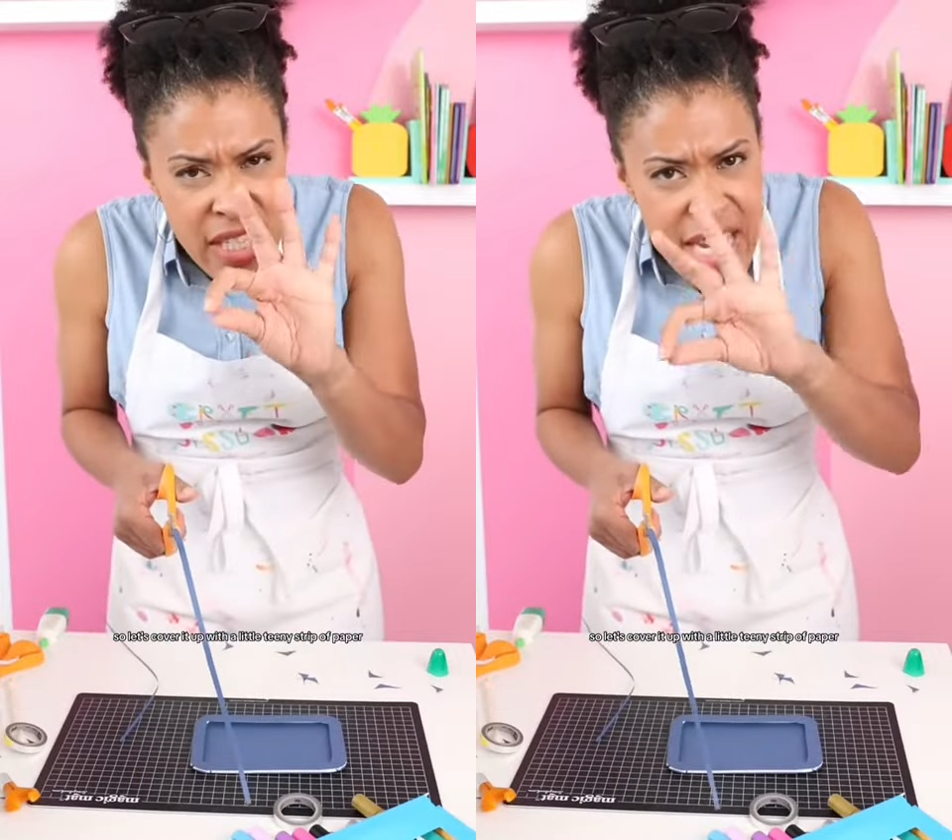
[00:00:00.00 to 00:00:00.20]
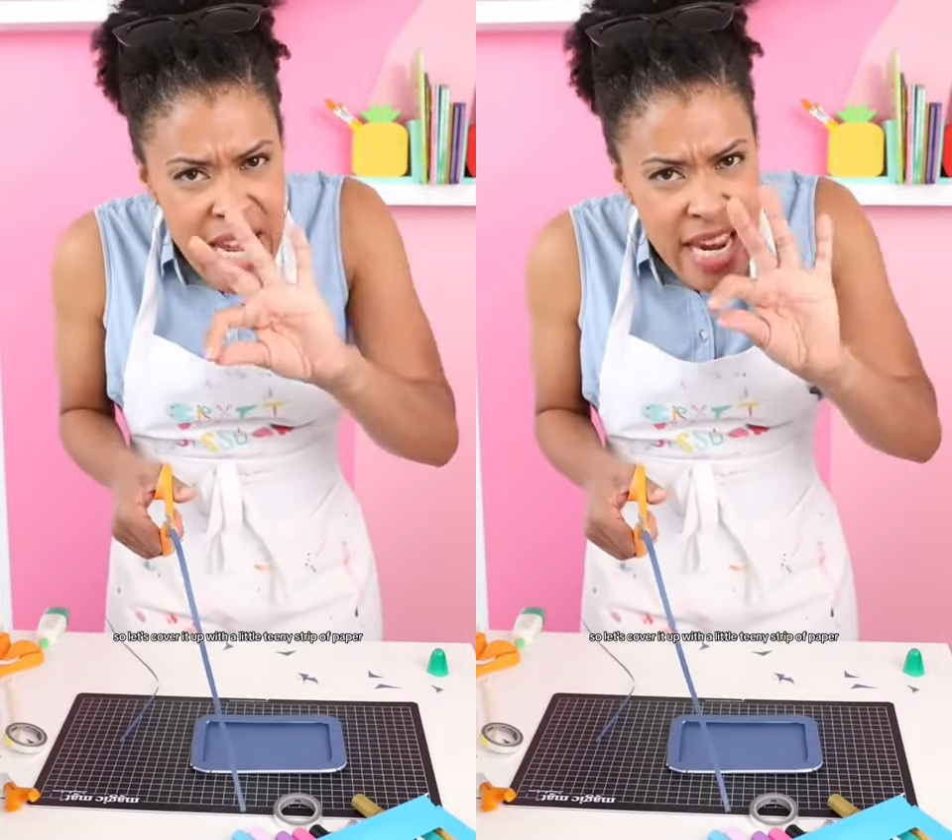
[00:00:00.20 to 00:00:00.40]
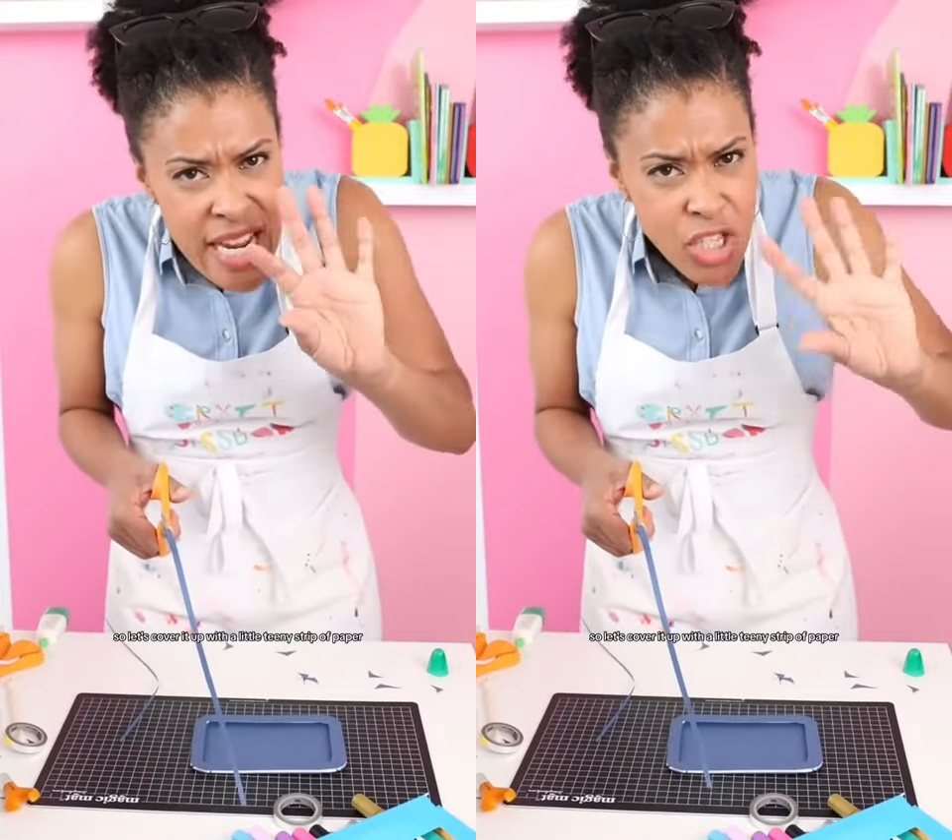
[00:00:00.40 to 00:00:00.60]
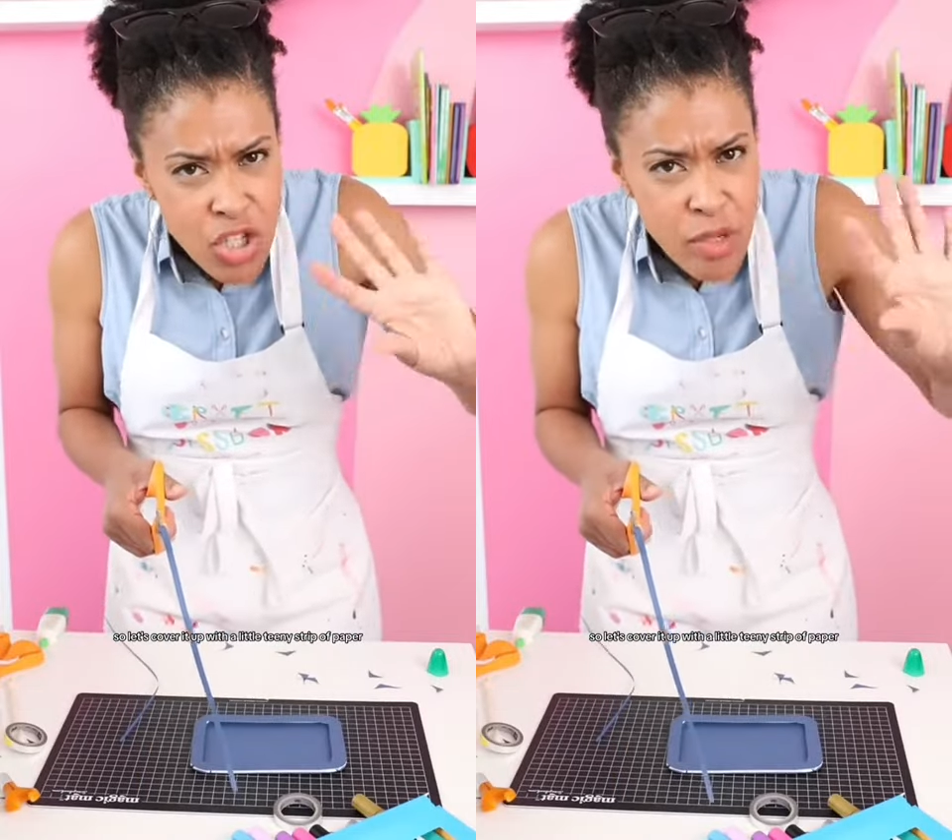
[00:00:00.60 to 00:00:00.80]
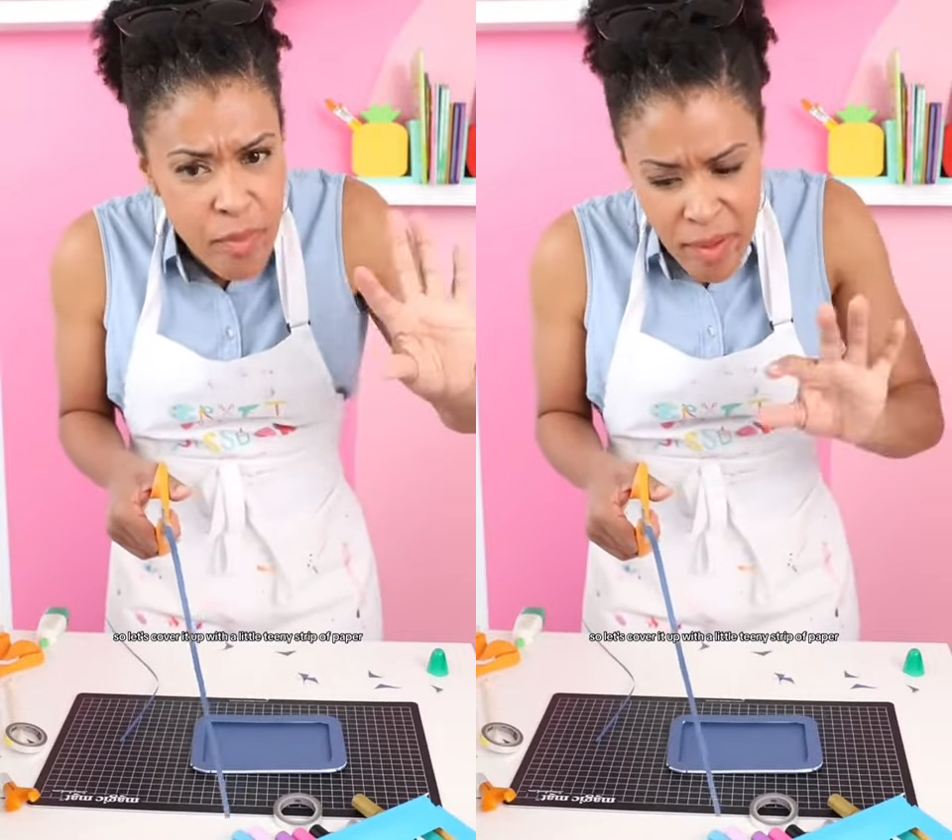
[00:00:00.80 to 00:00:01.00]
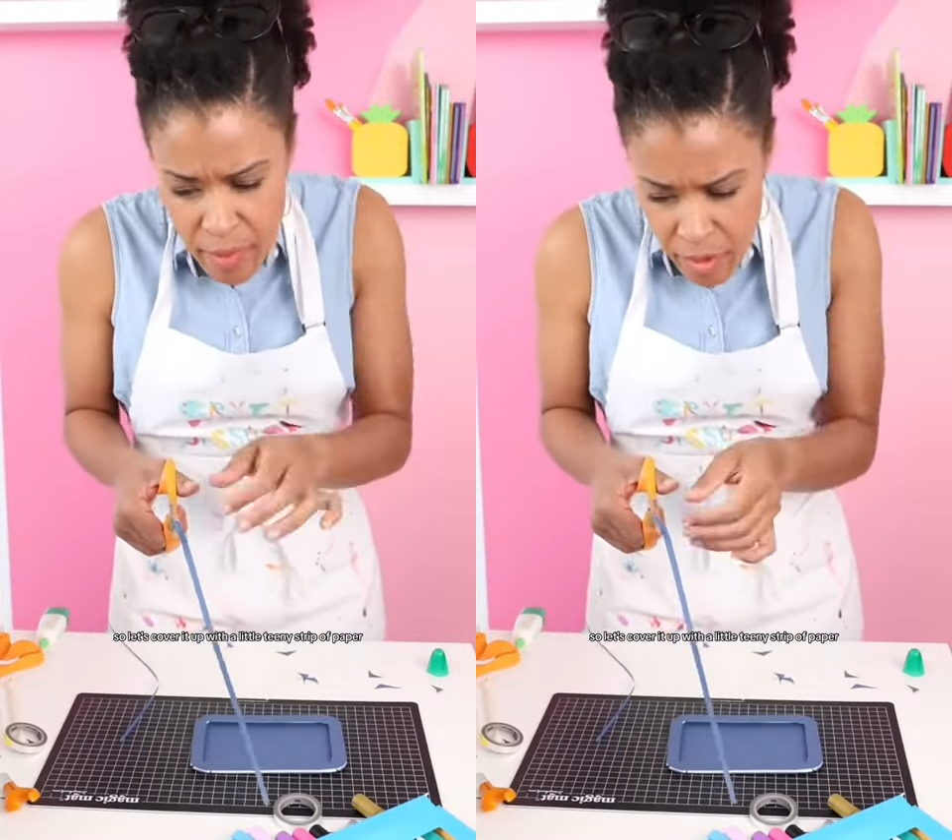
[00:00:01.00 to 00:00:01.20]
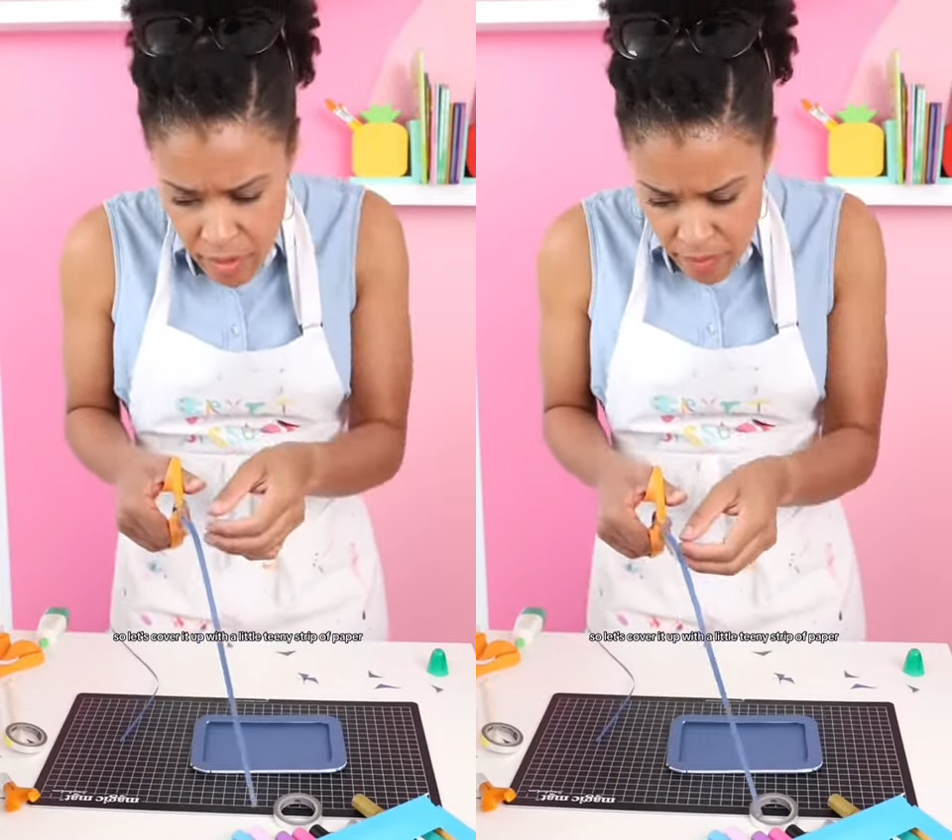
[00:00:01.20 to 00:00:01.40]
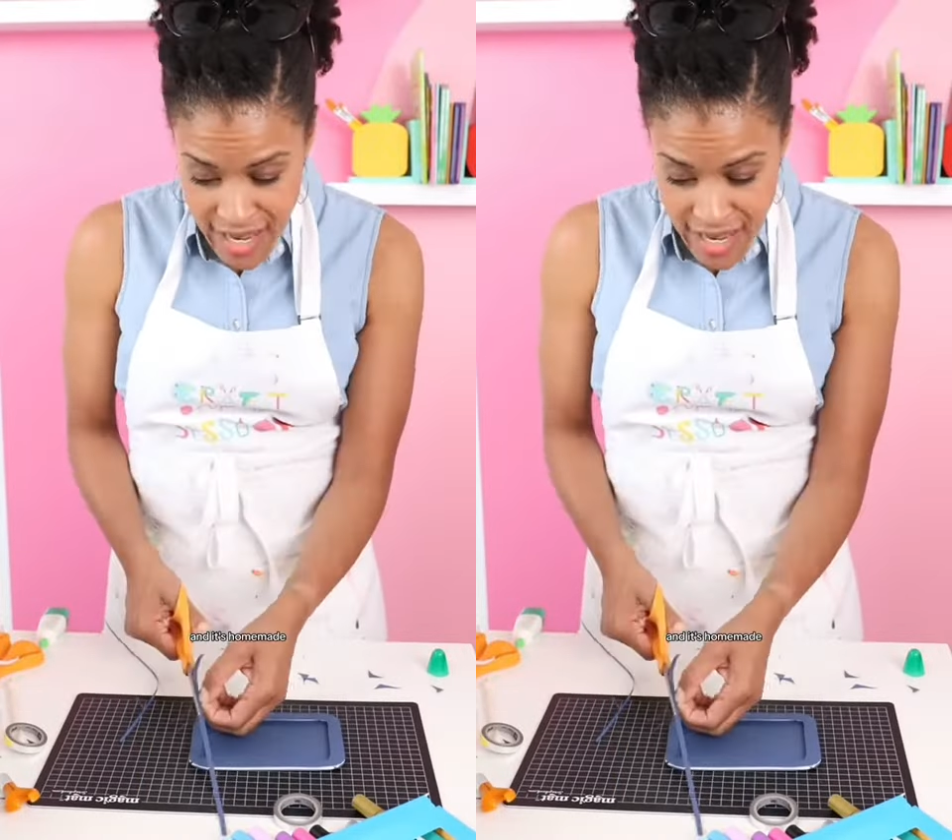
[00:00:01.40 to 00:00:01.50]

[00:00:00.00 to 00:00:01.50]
teeny strip of paper.